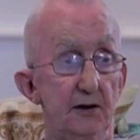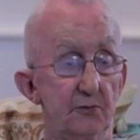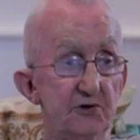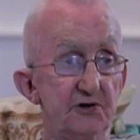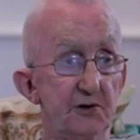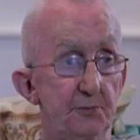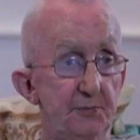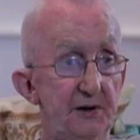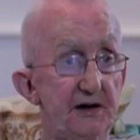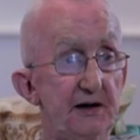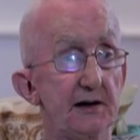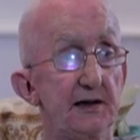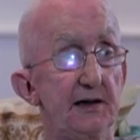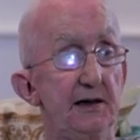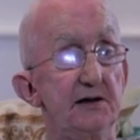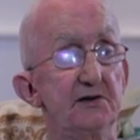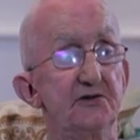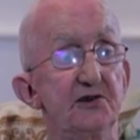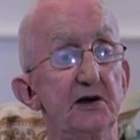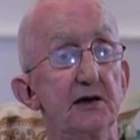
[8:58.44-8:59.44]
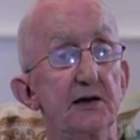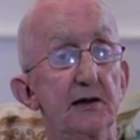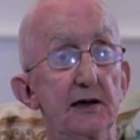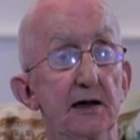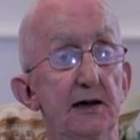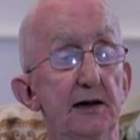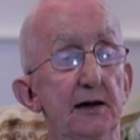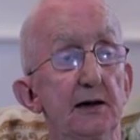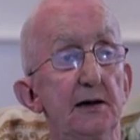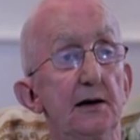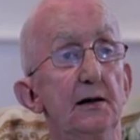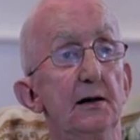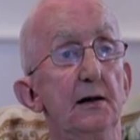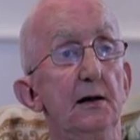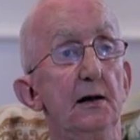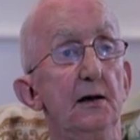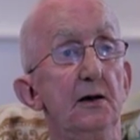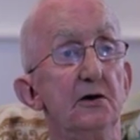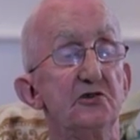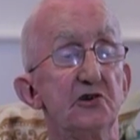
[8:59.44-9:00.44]
It was about kids in care.
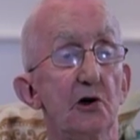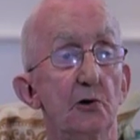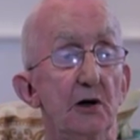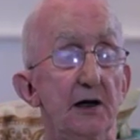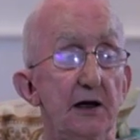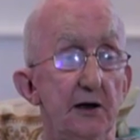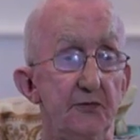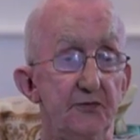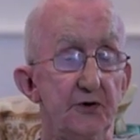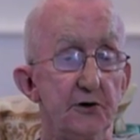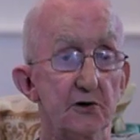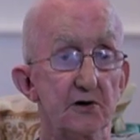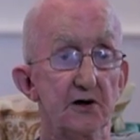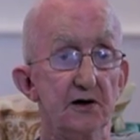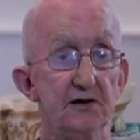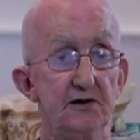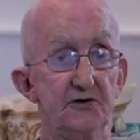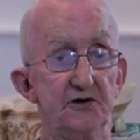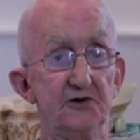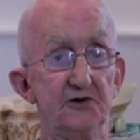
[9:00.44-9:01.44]
So if you're going